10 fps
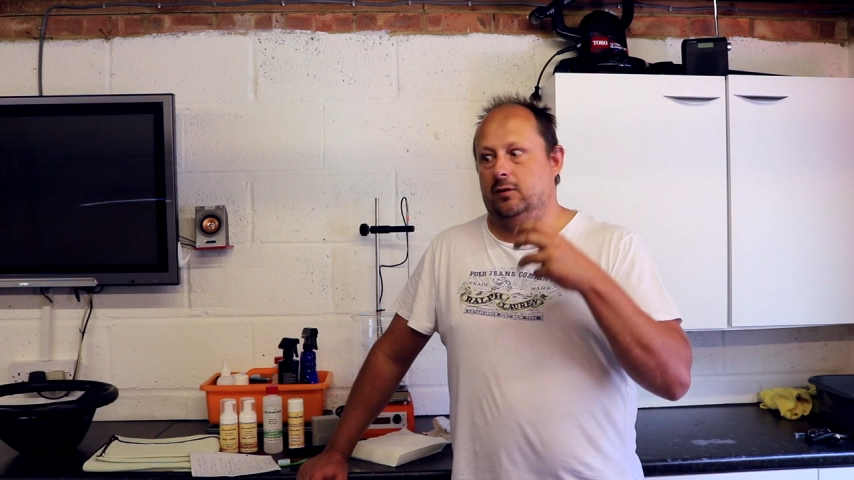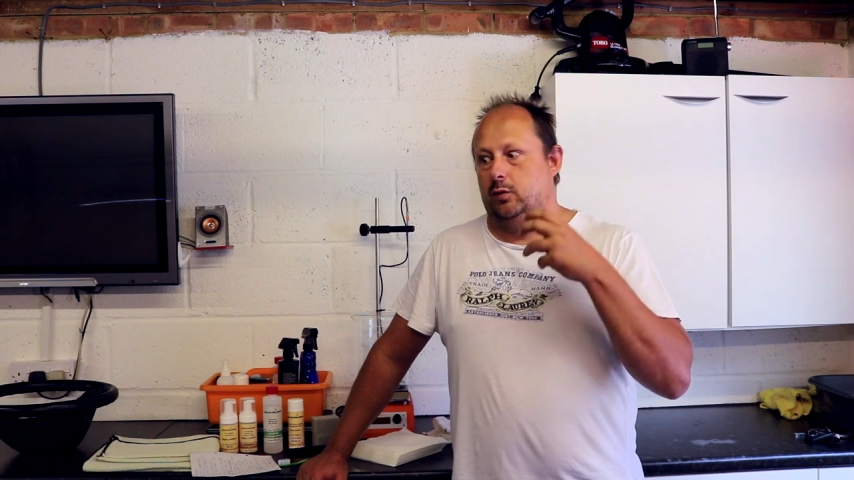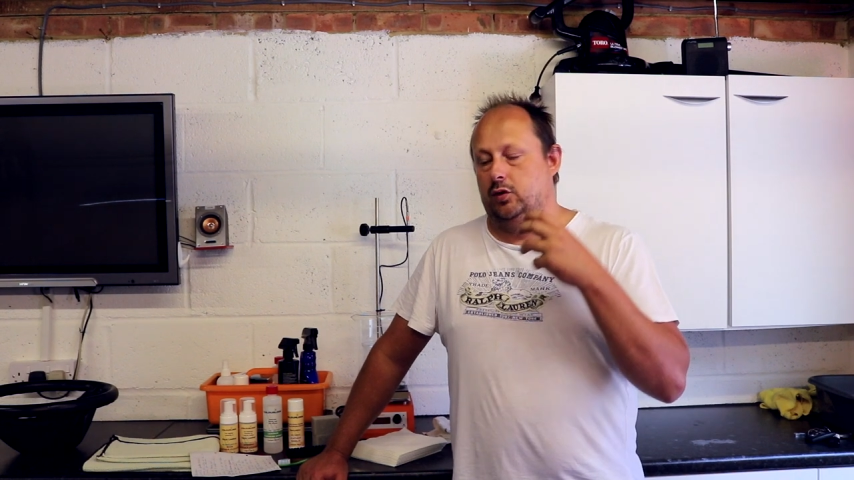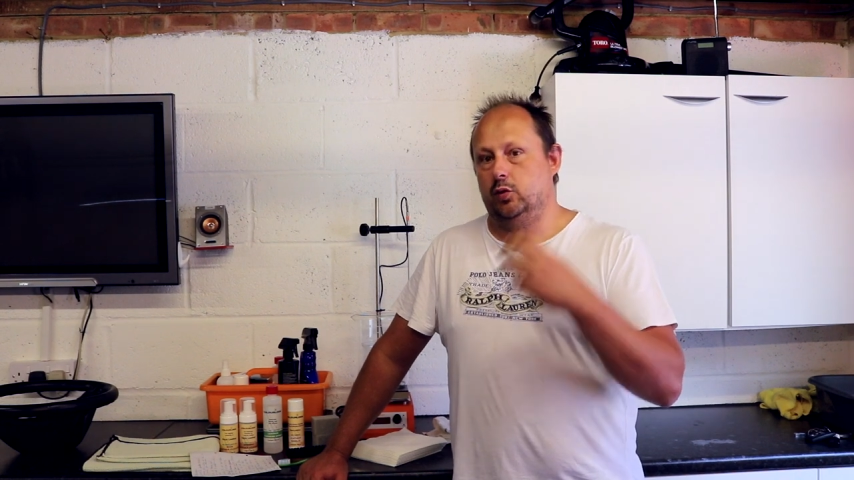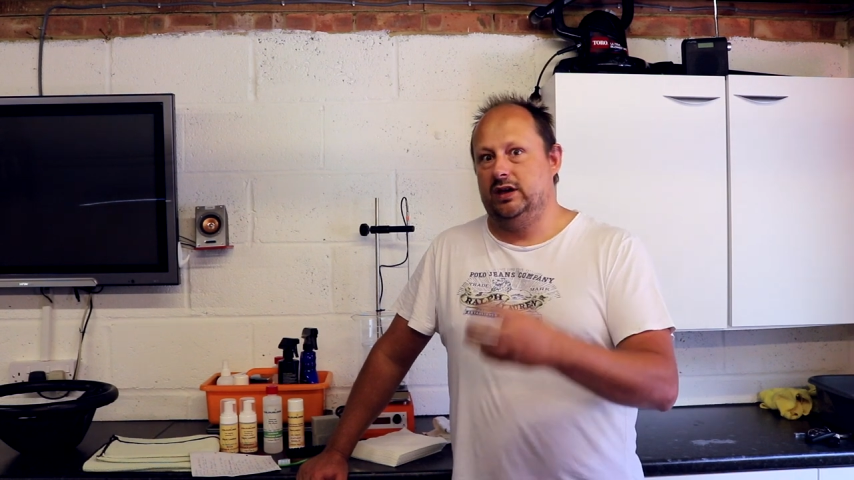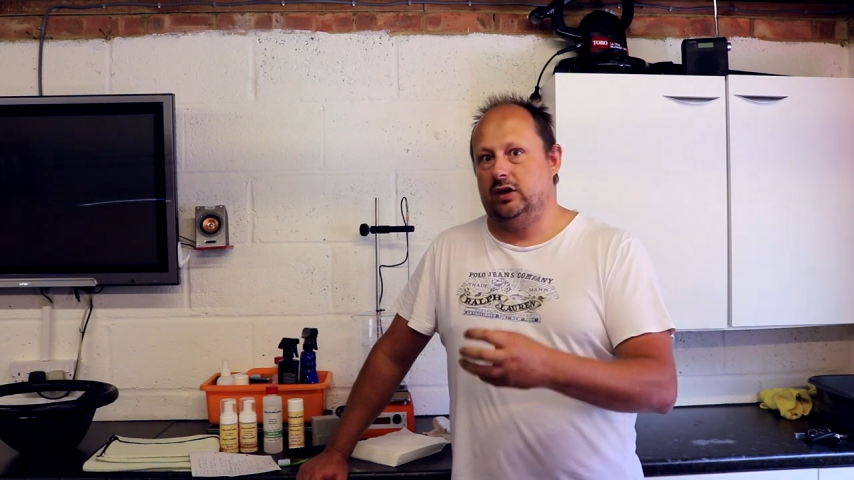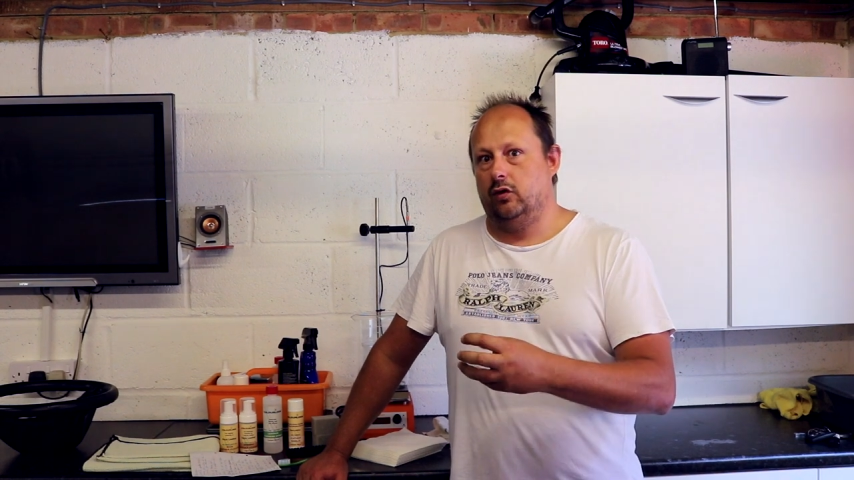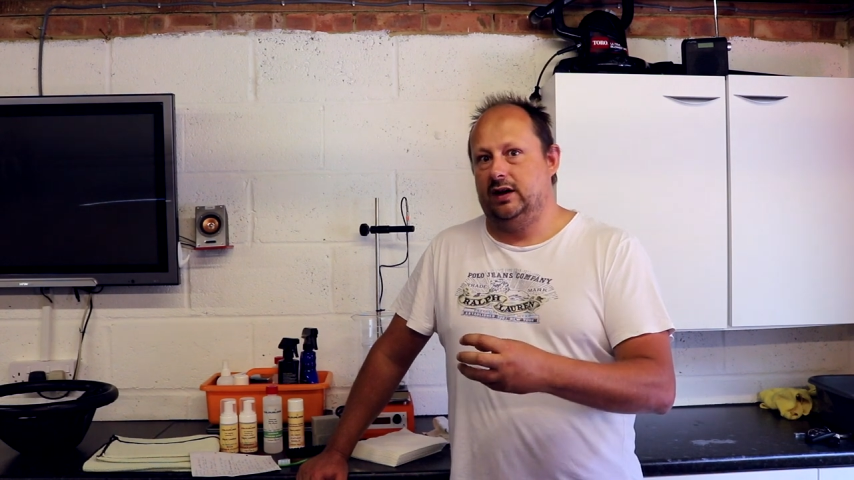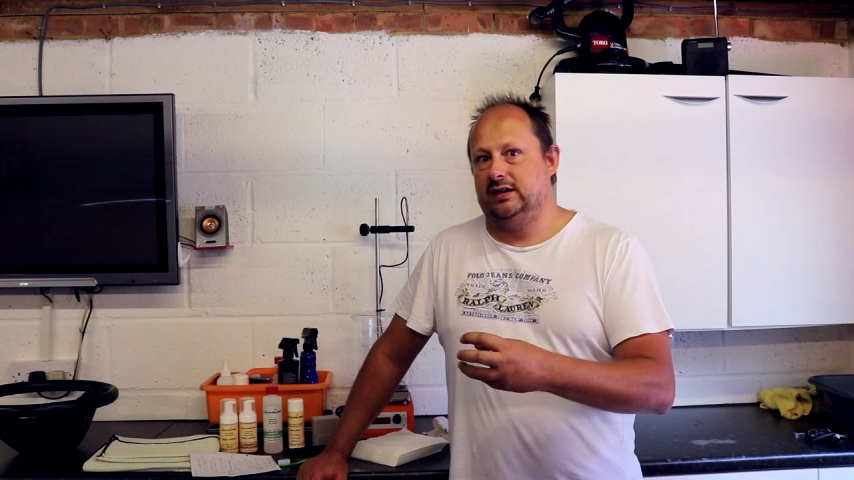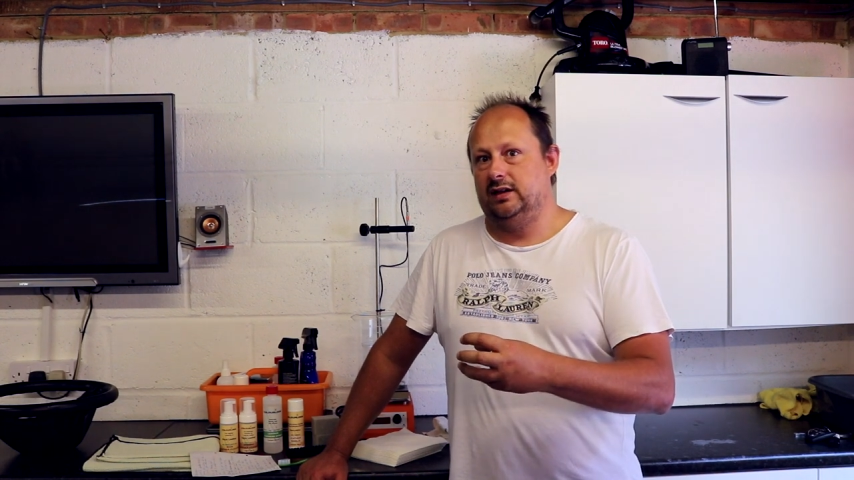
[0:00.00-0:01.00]
with all the
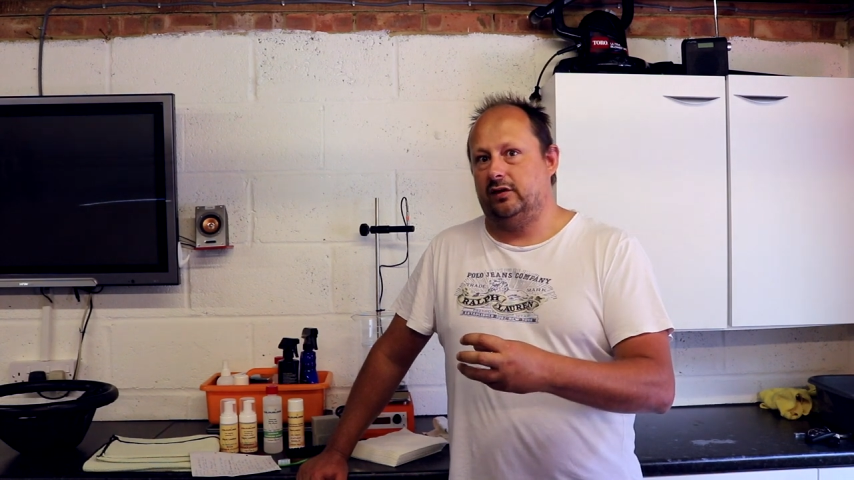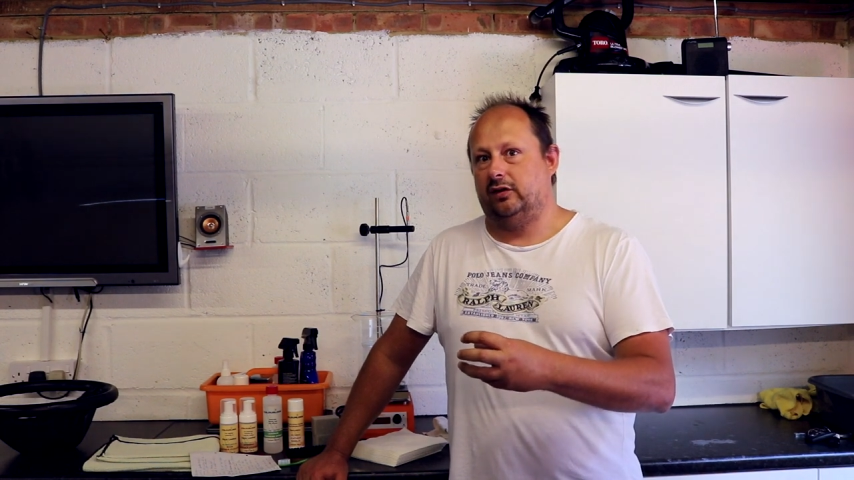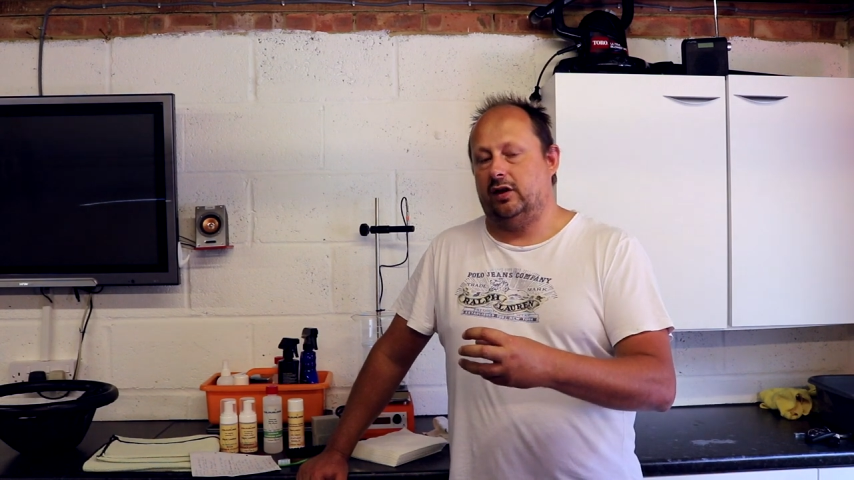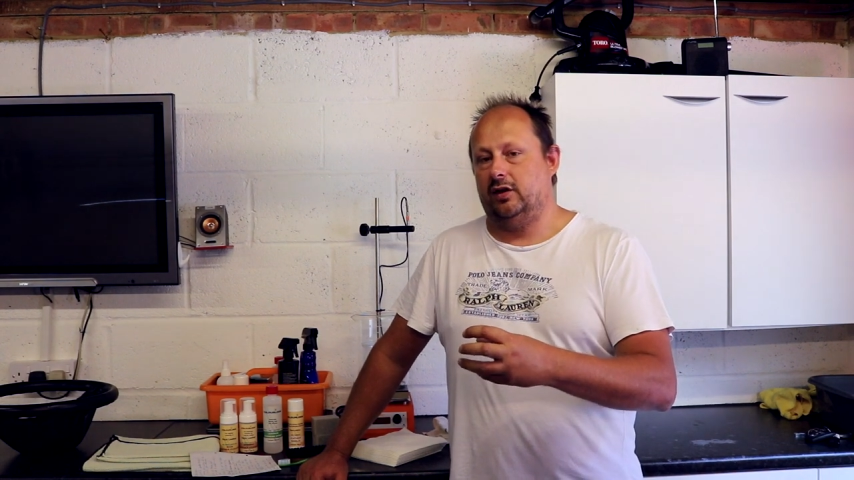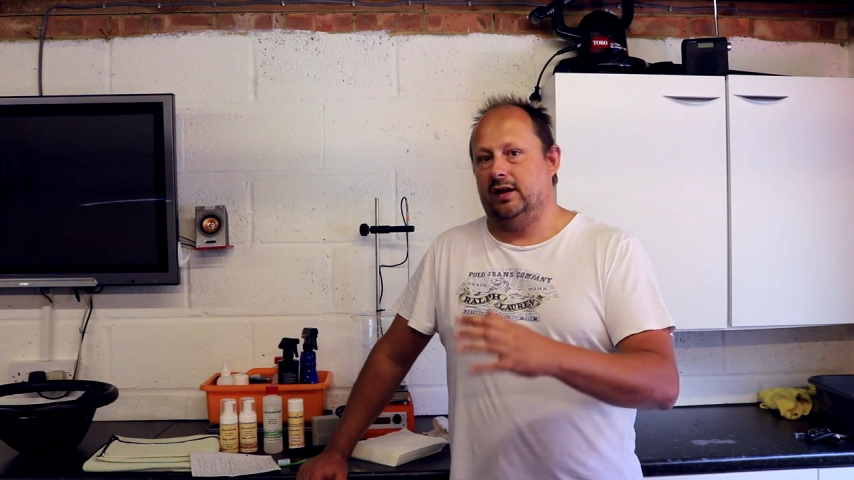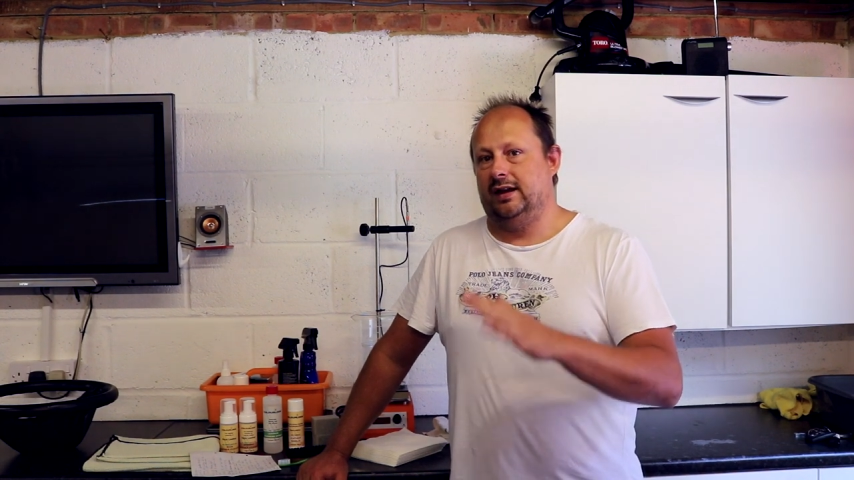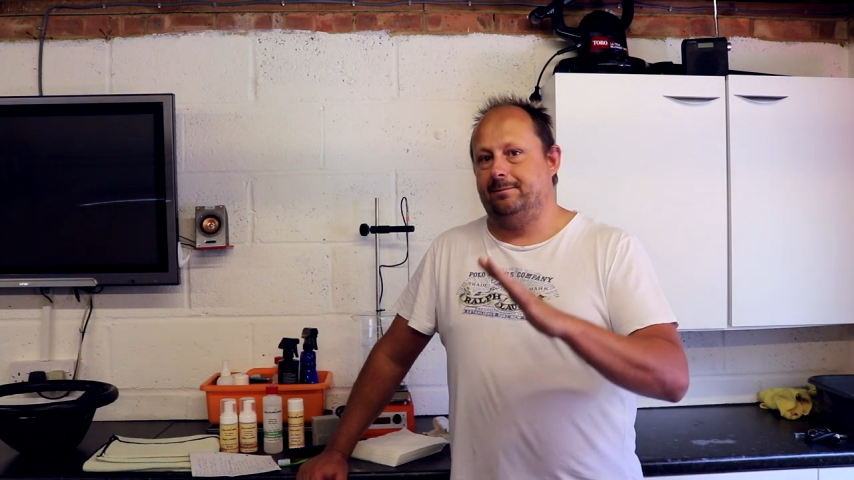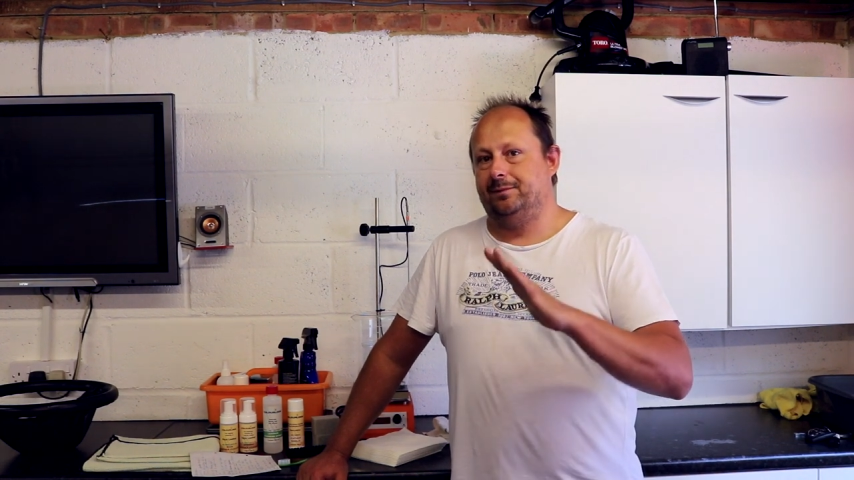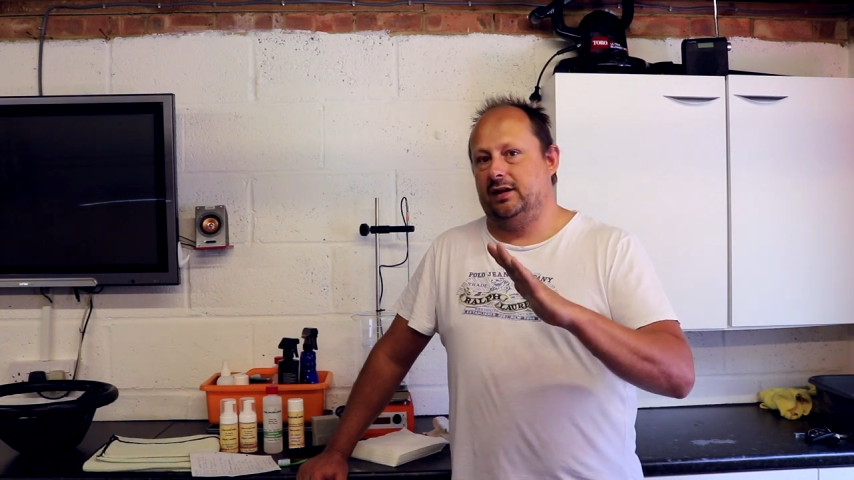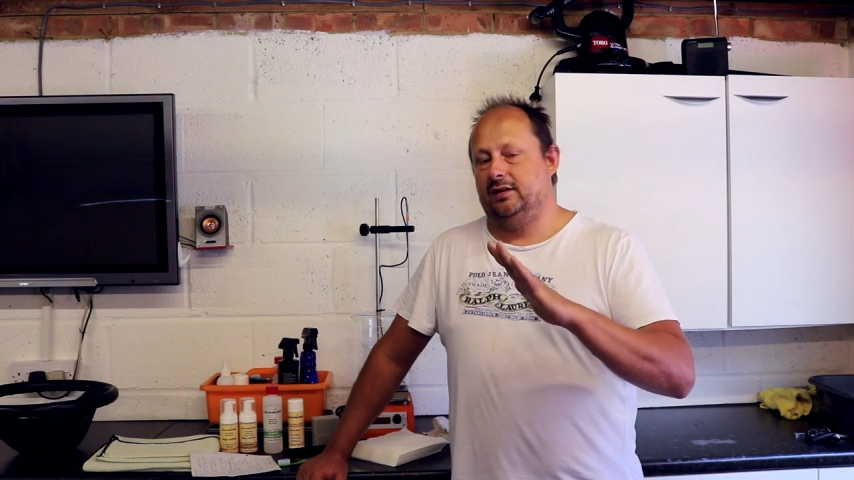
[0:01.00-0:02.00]
ingredients so that
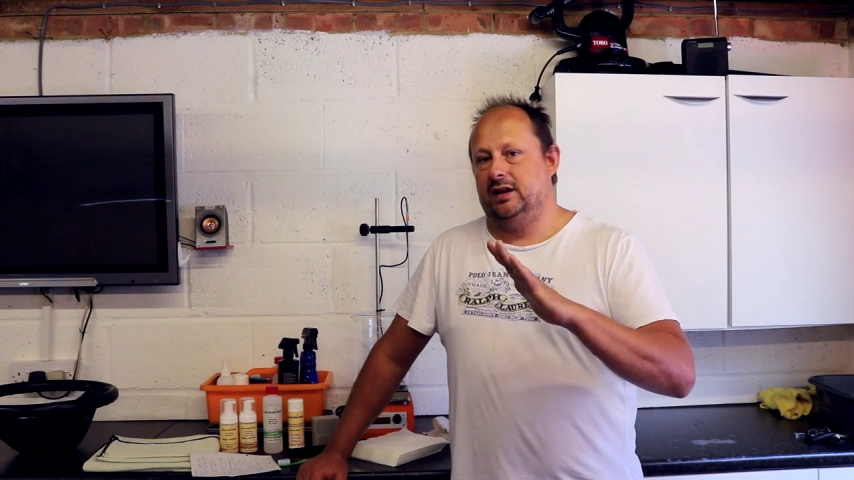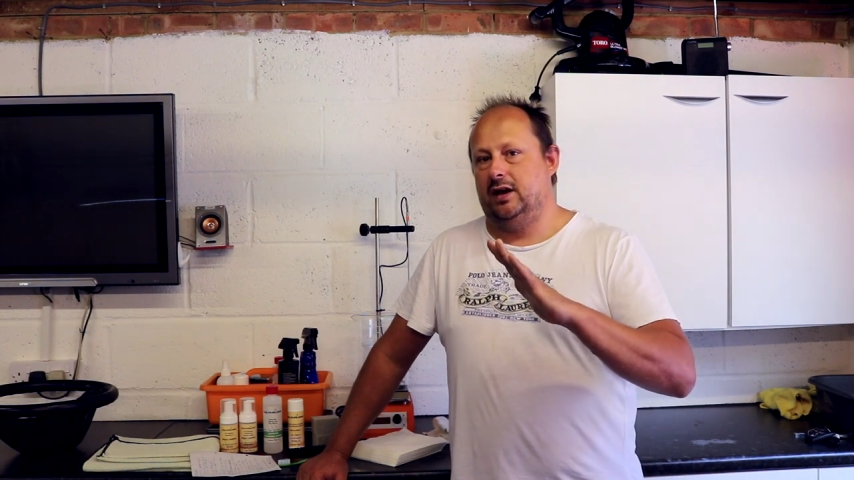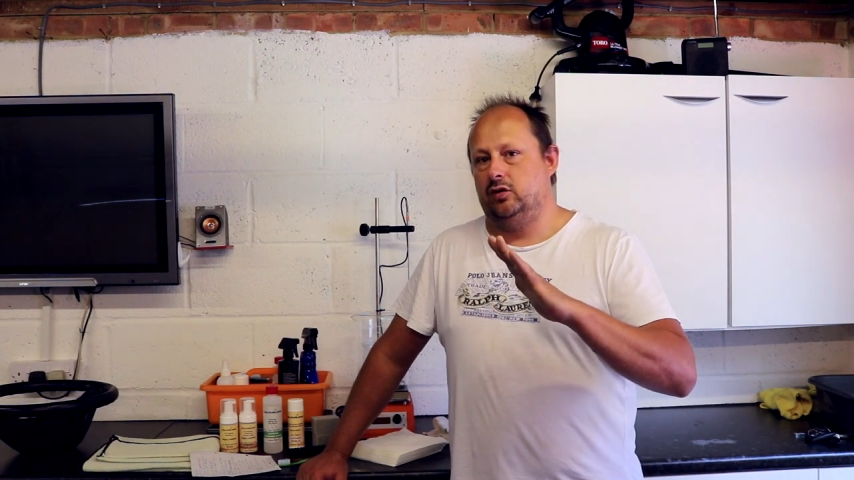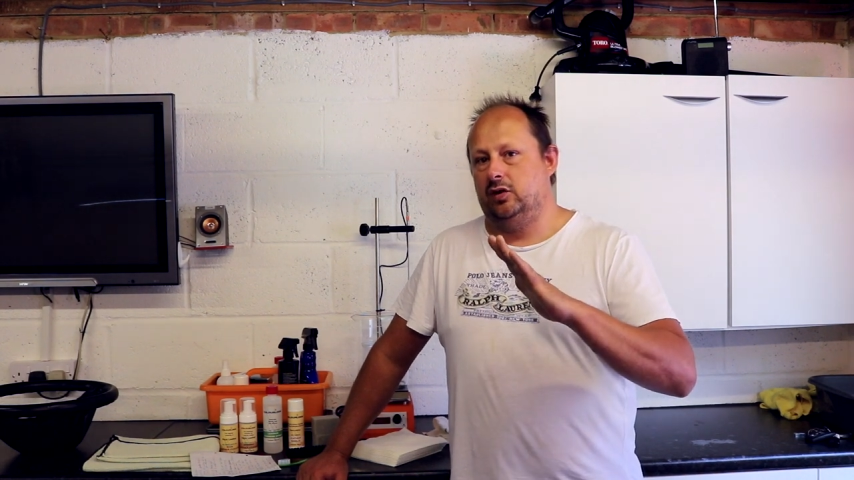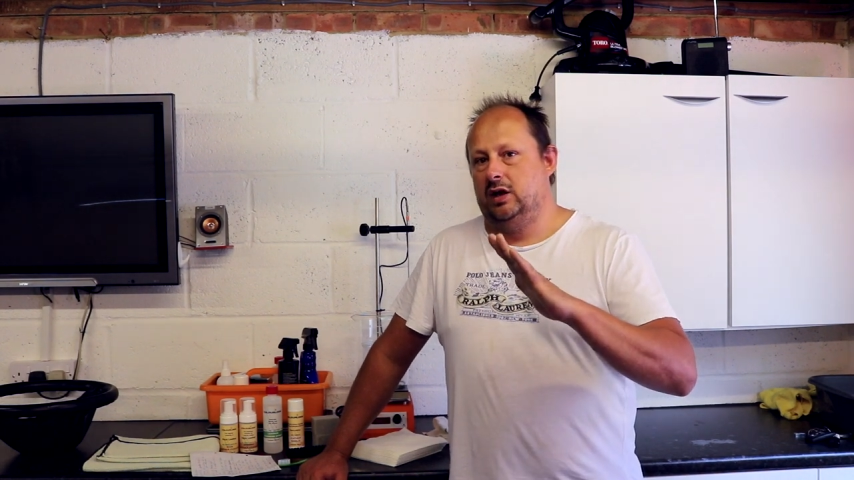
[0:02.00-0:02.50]
it, you know,